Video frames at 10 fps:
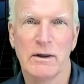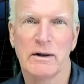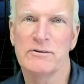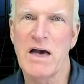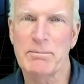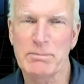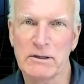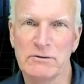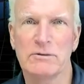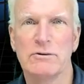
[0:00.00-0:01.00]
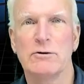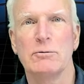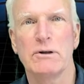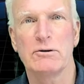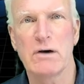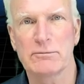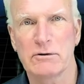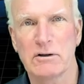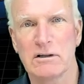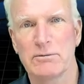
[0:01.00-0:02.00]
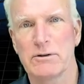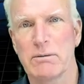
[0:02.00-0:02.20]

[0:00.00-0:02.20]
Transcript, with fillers: It's happening to you, but you have to deliver